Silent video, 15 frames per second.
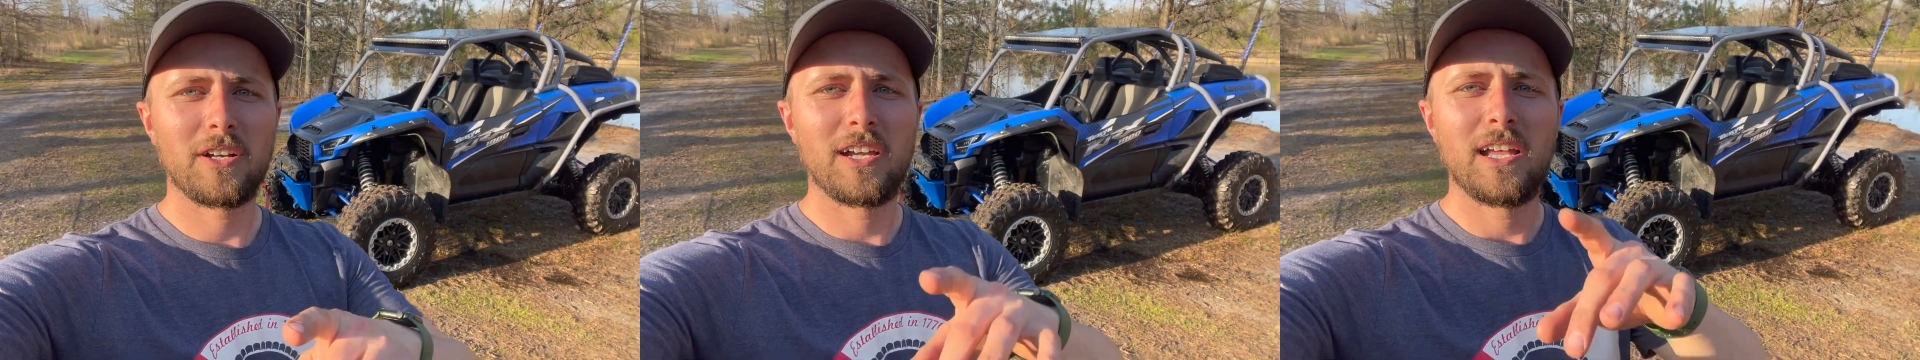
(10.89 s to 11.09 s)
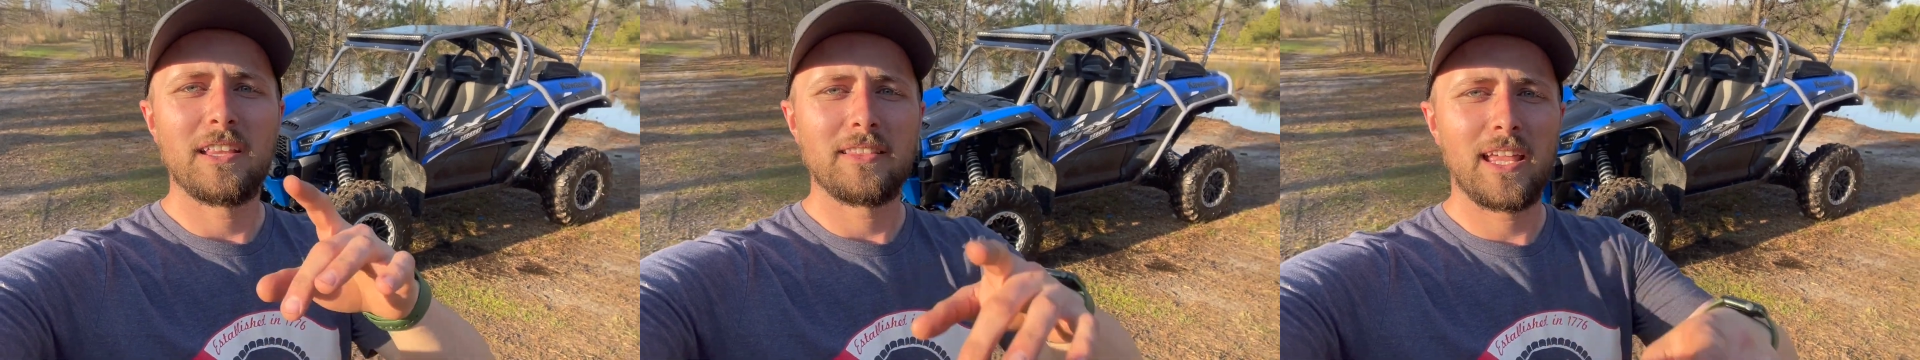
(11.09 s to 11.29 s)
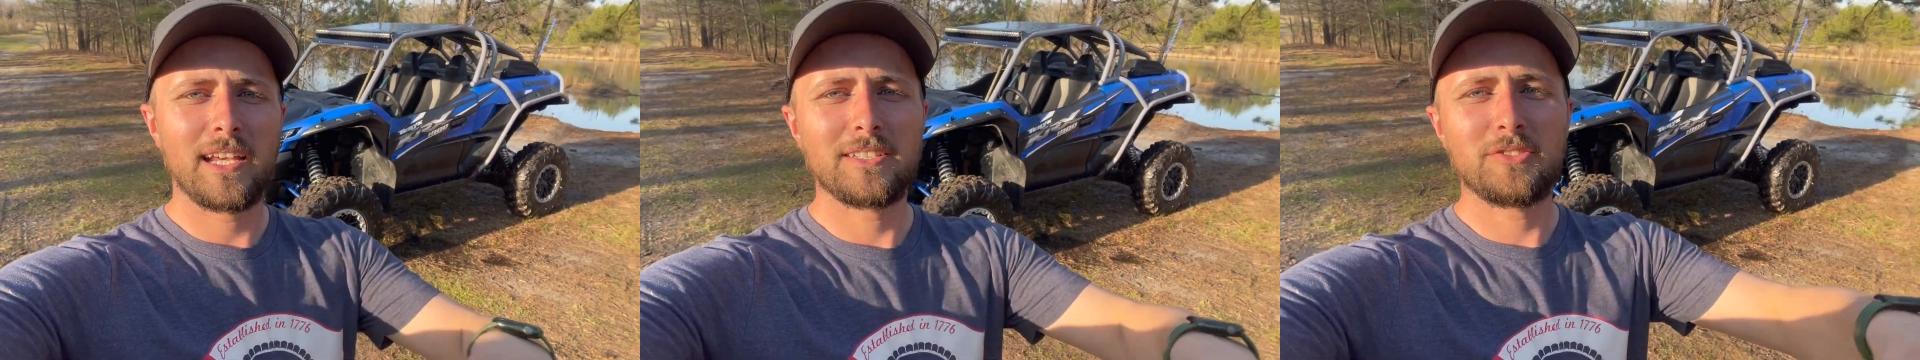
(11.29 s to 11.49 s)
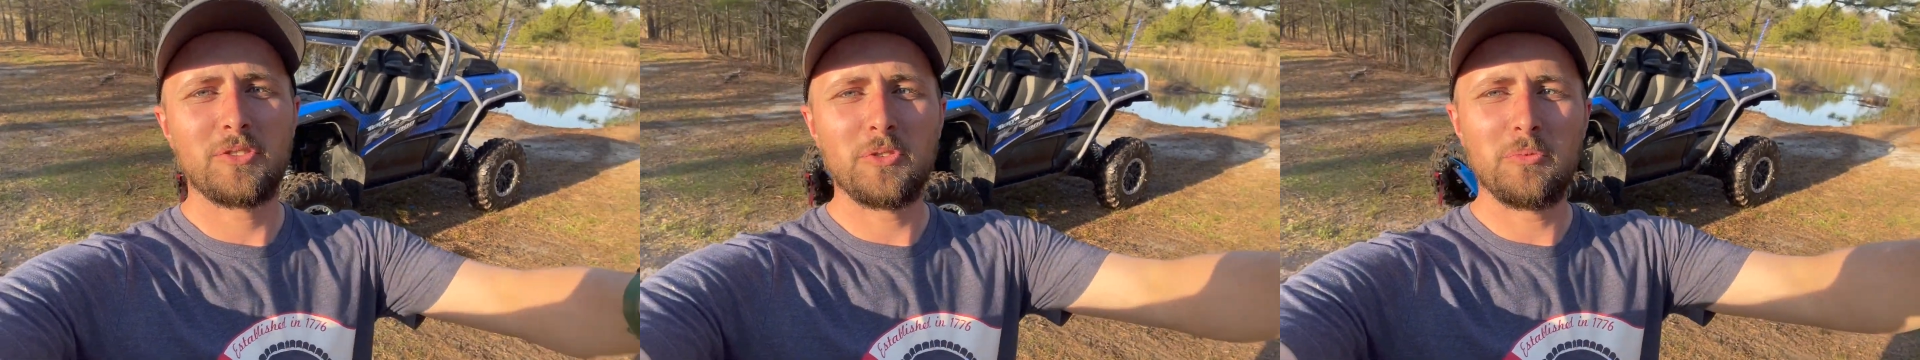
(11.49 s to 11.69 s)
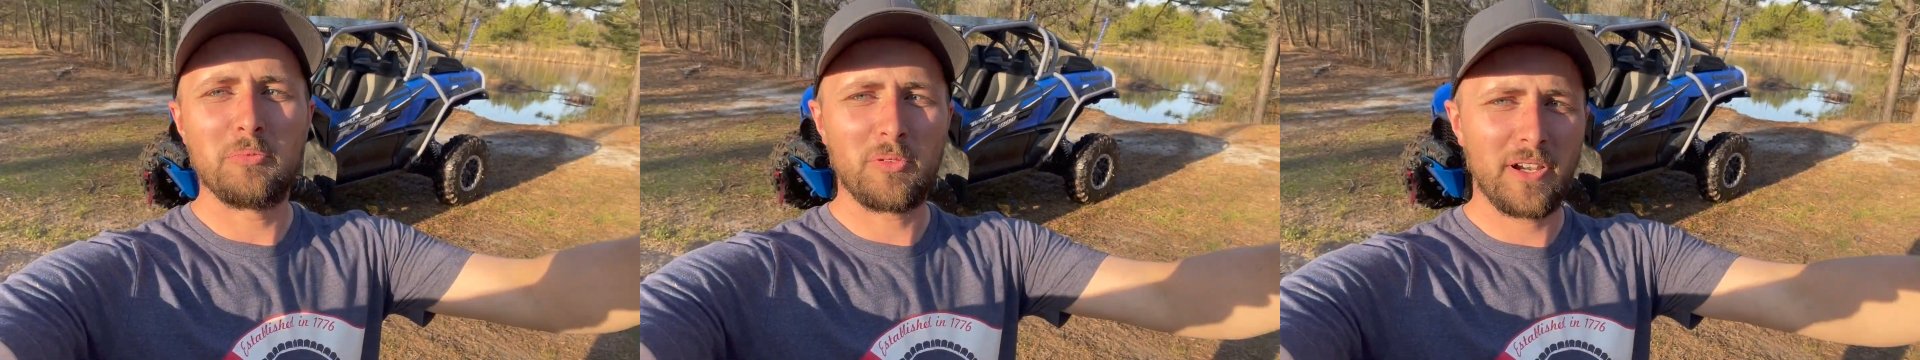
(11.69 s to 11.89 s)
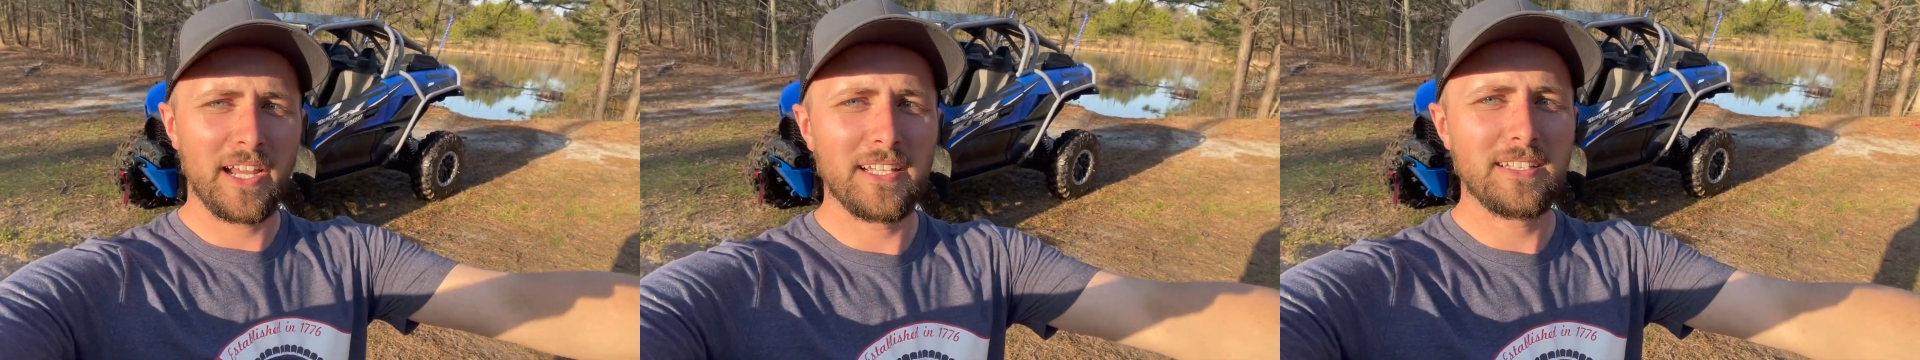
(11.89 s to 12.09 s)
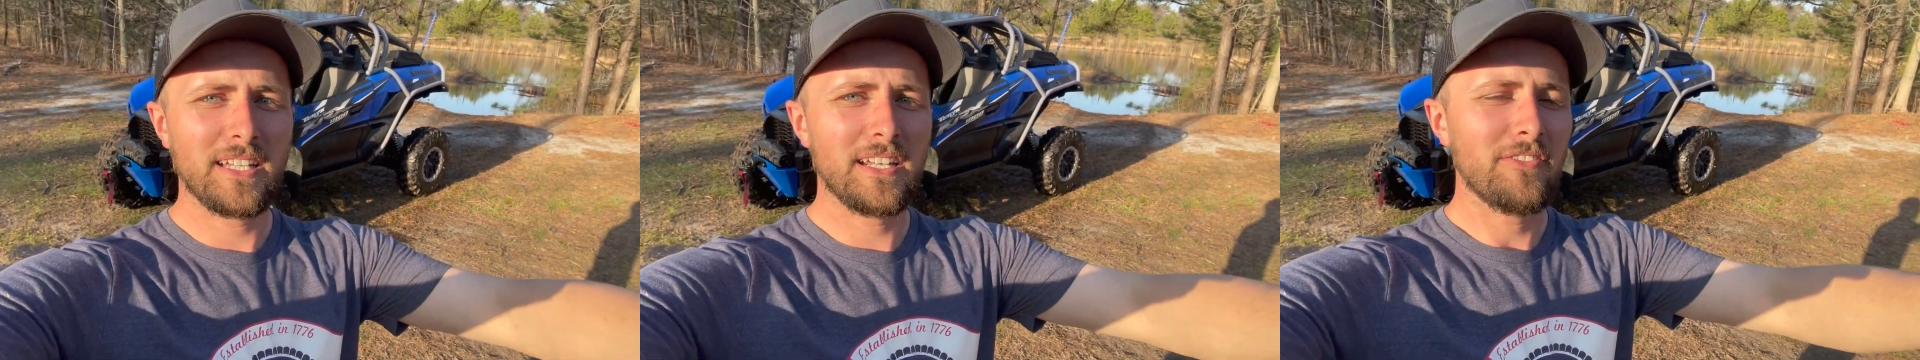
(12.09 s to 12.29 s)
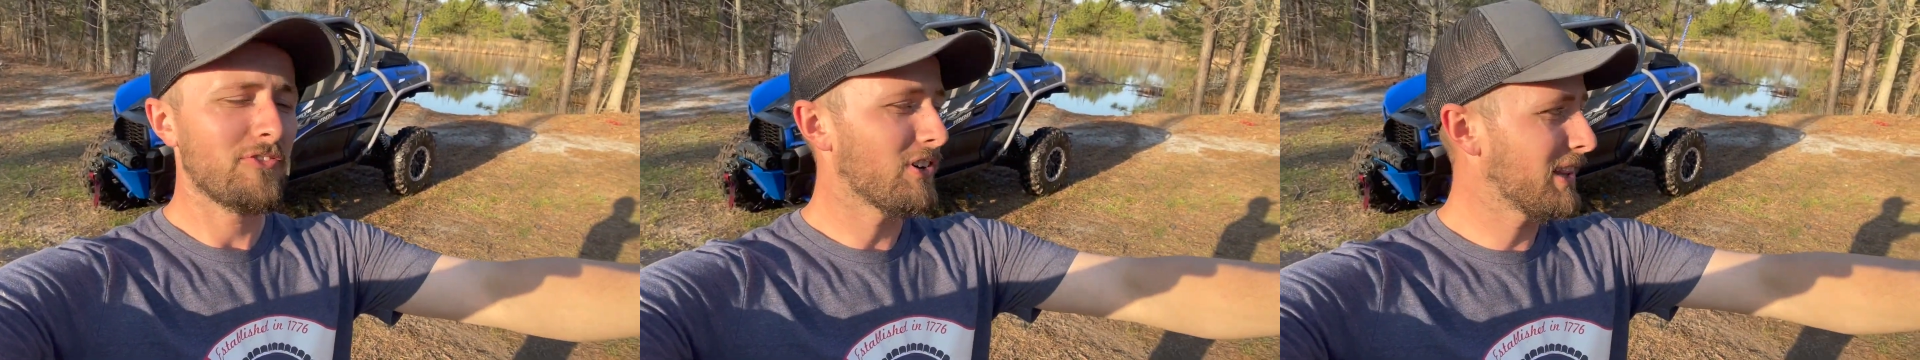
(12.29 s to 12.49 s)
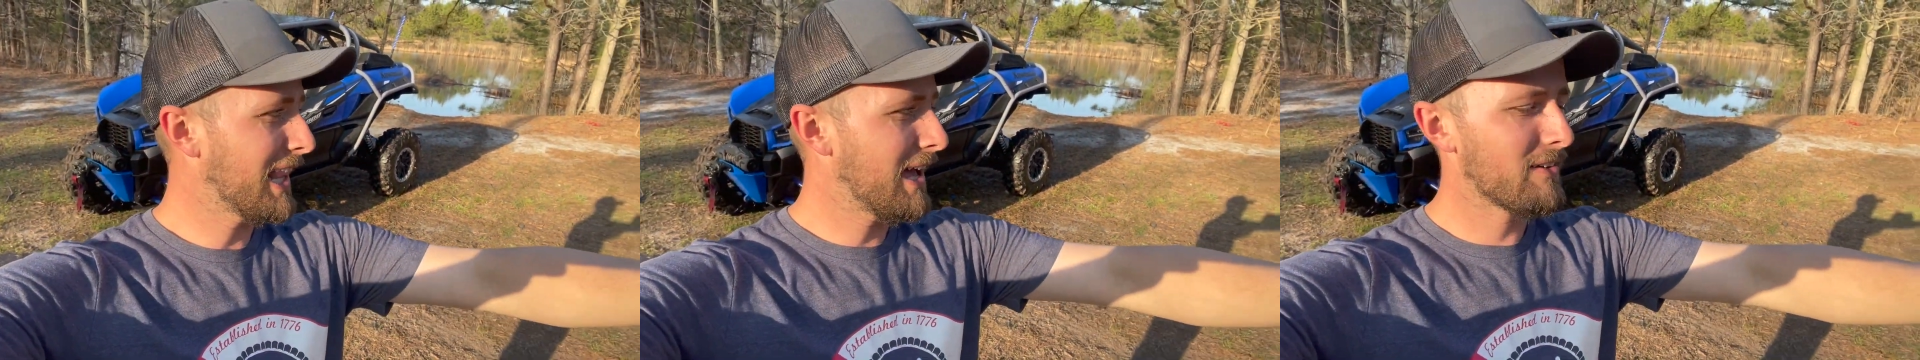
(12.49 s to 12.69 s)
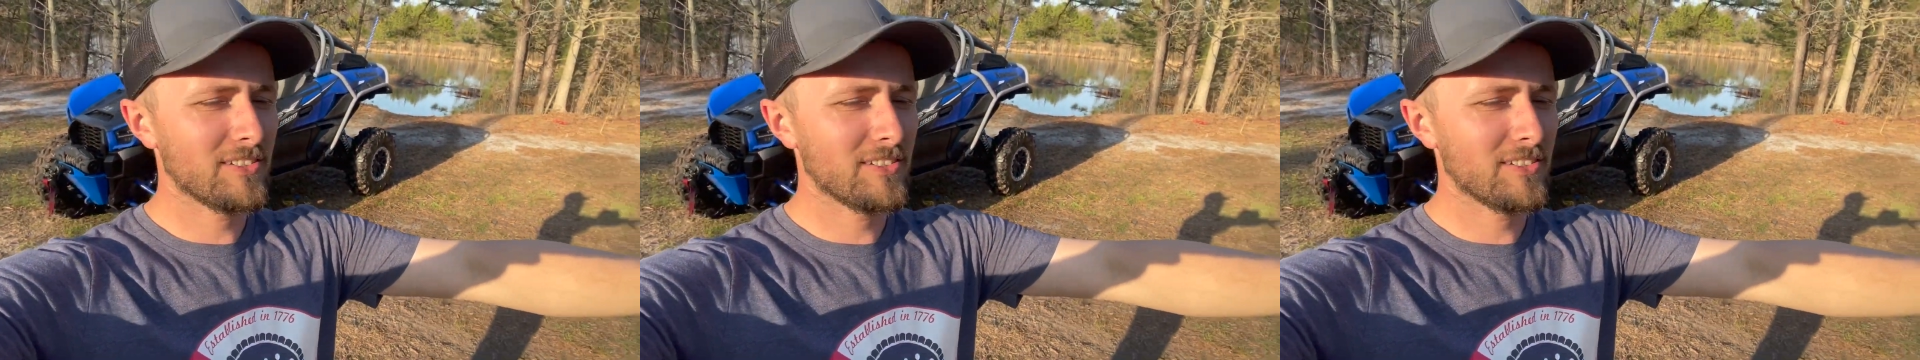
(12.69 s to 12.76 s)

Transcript: Thanks to Brandon for allowing us